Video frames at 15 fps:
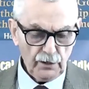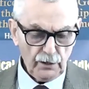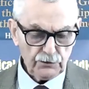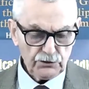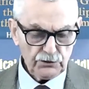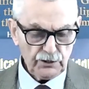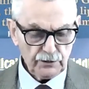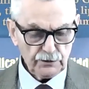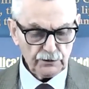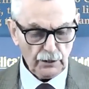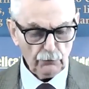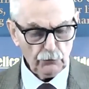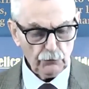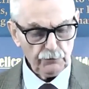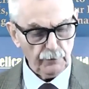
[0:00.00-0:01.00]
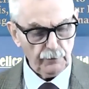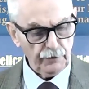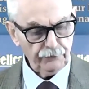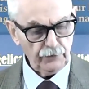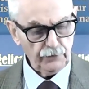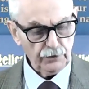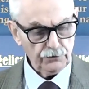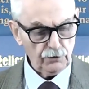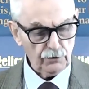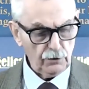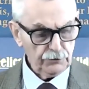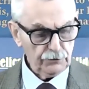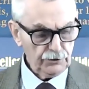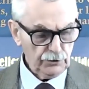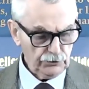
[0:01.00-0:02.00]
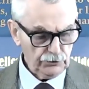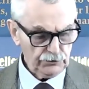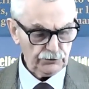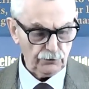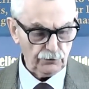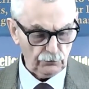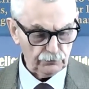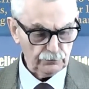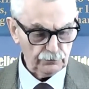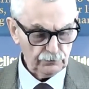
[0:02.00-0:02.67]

and sat down with my Father on his throne.